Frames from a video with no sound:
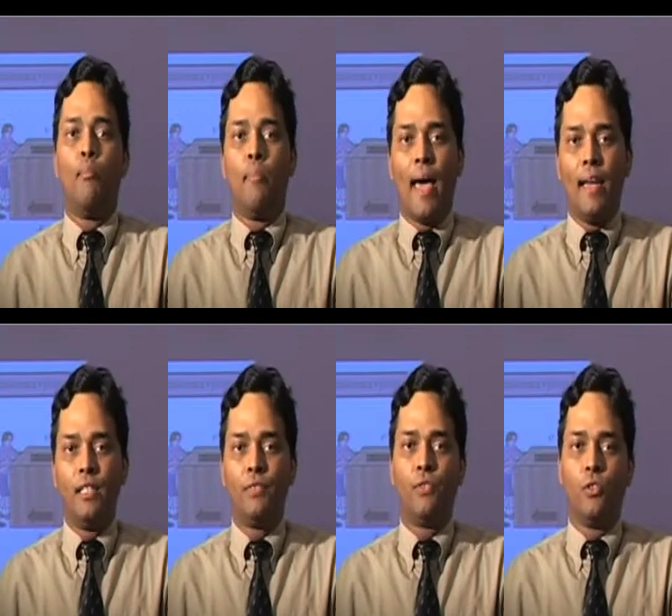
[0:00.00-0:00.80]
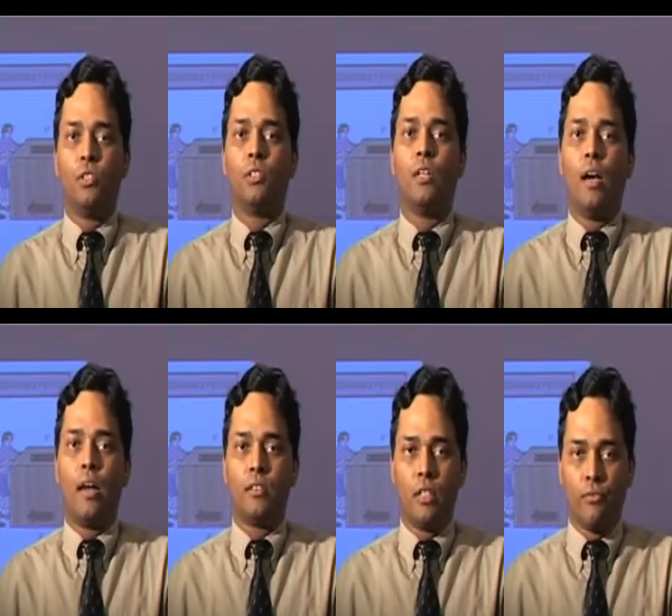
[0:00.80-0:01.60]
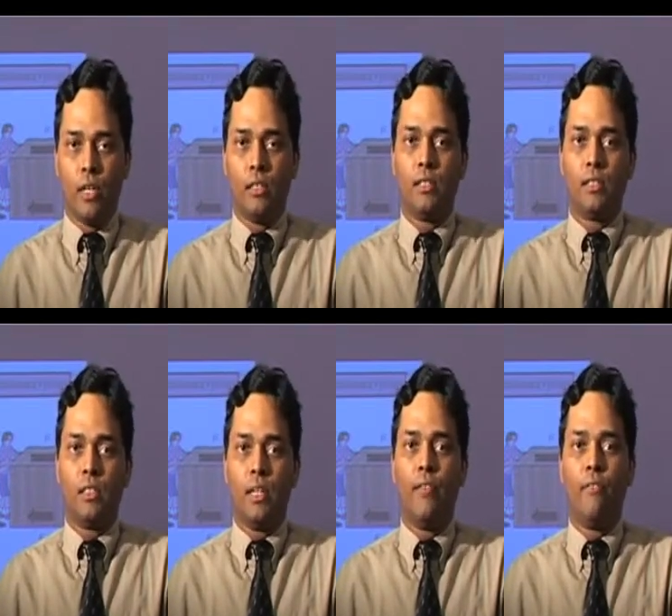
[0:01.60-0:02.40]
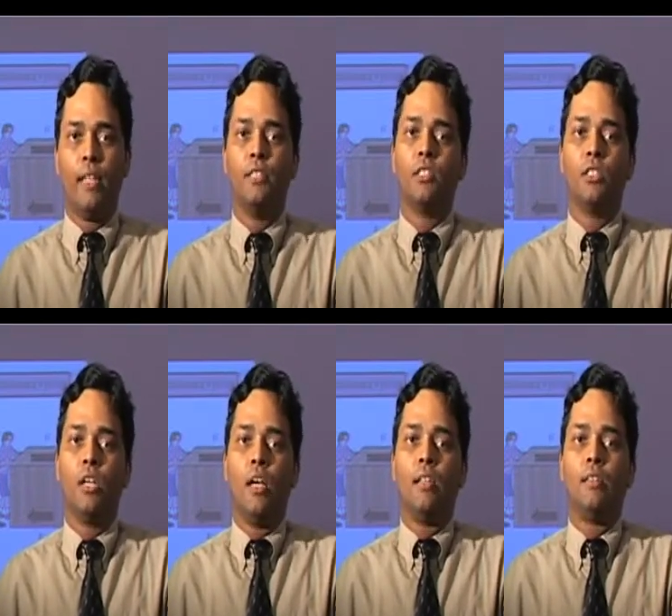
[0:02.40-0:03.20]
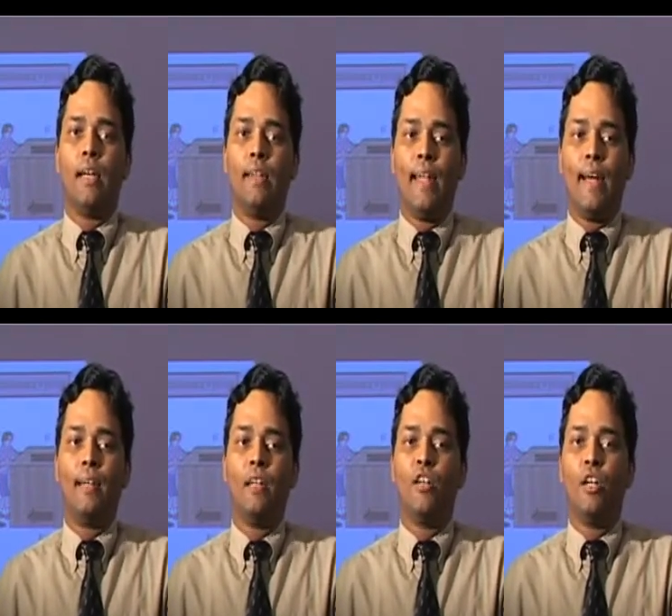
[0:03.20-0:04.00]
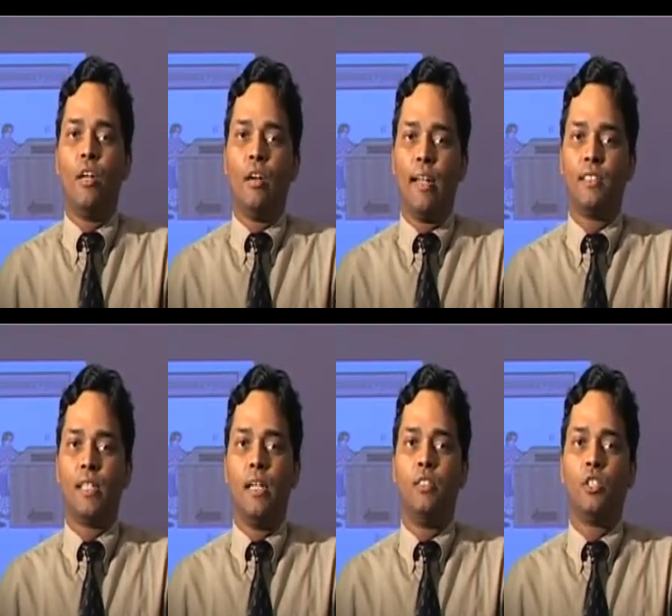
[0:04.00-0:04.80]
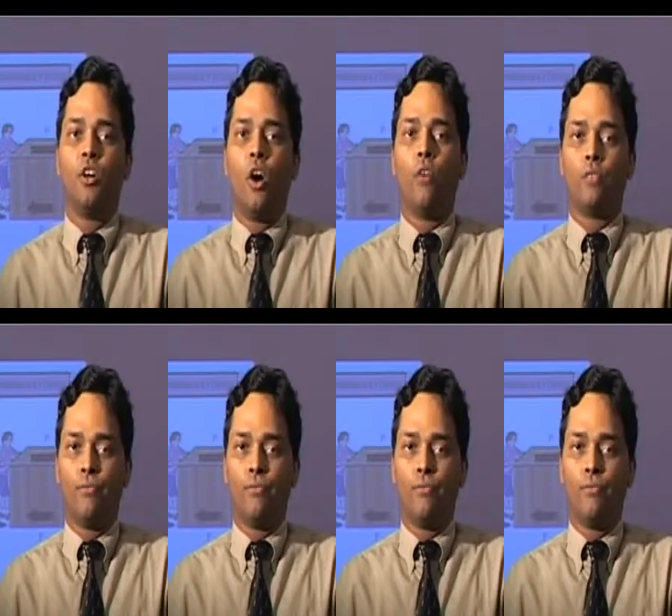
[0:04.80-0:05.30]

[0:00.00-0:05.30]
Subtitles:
Balanced force are the ones in which the net result of the